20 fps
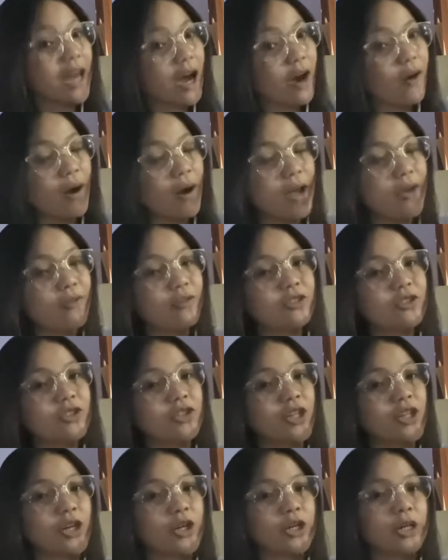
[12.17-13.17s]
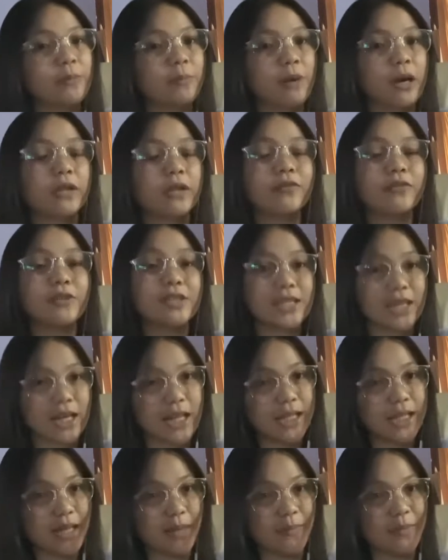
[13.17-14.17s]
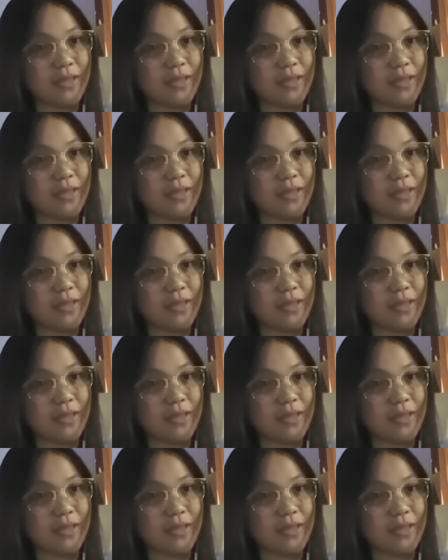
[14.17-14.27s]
And now I want to share about physical